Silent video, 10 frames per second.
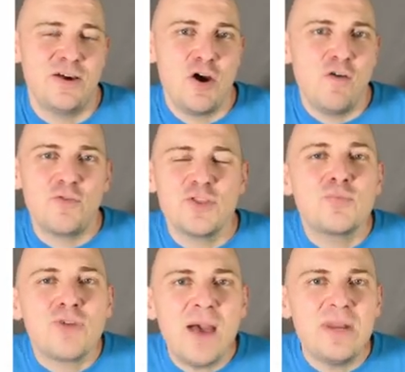For the
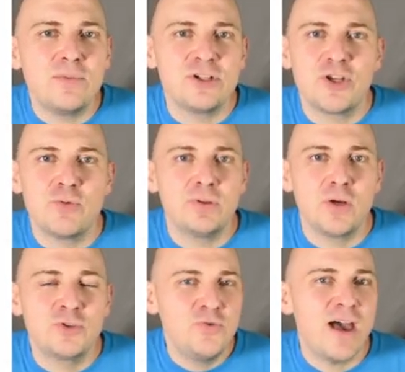prime numbers that are
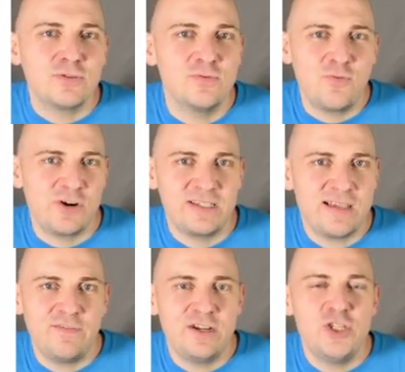below
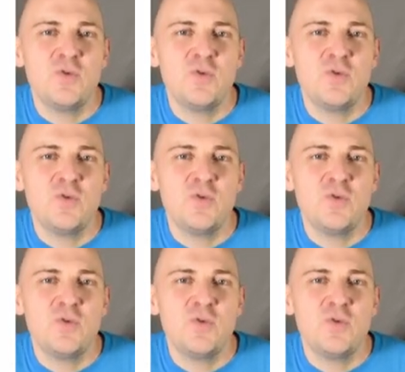2047,